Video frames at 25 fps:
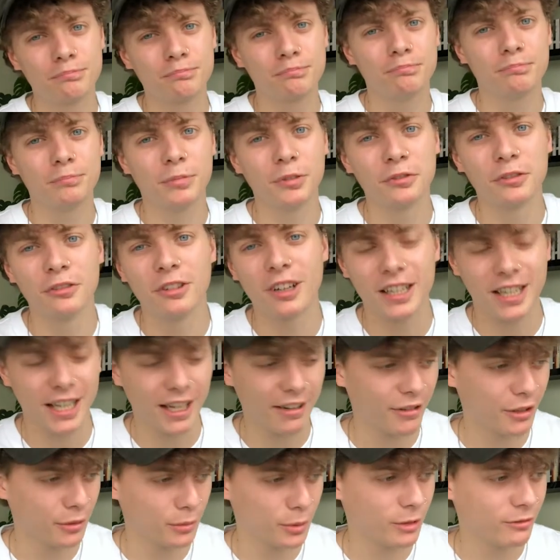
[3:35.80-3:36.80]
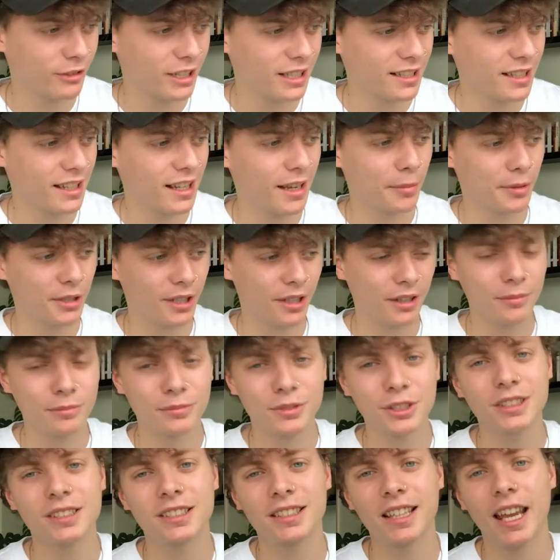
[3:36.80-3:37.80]
before I carry on with the rest of the episode, I'm
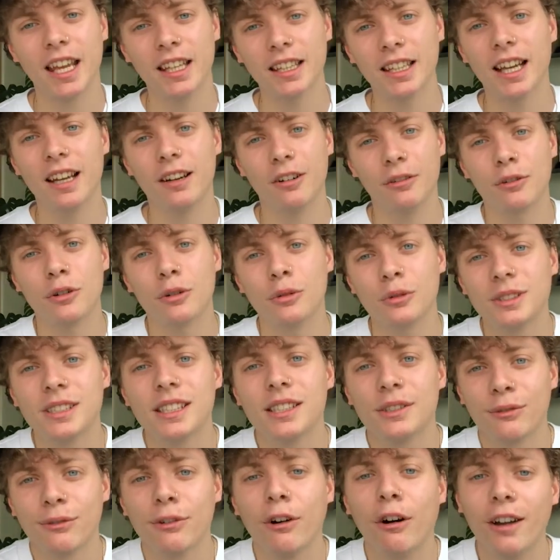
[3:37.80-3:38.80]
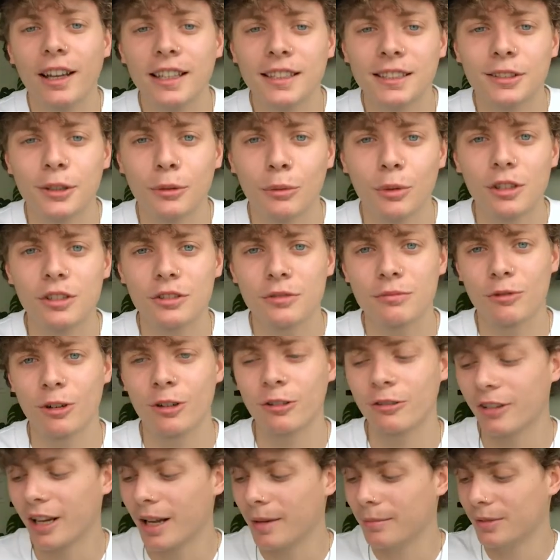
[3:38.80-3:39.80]
just saying that, of course, it's fine to watch
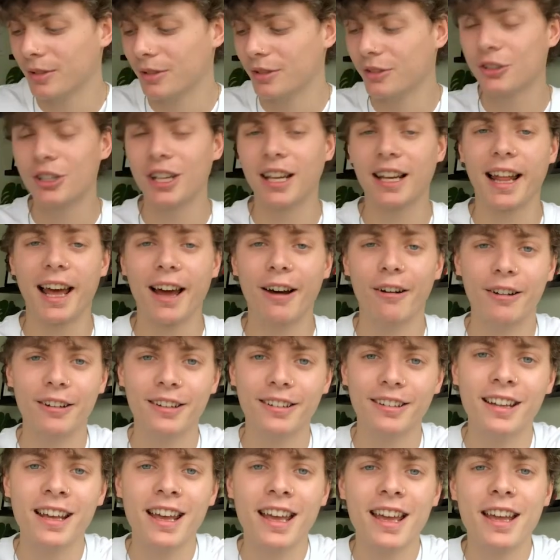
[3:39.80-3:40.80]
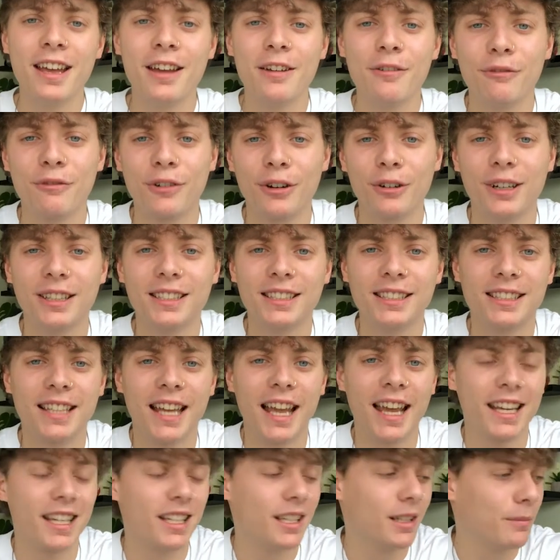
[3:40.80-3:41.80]
programs and chill out and feel
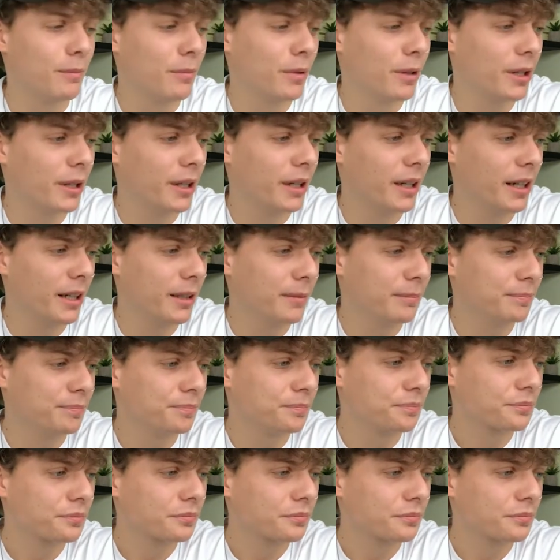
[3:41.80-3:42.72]
entertained, but in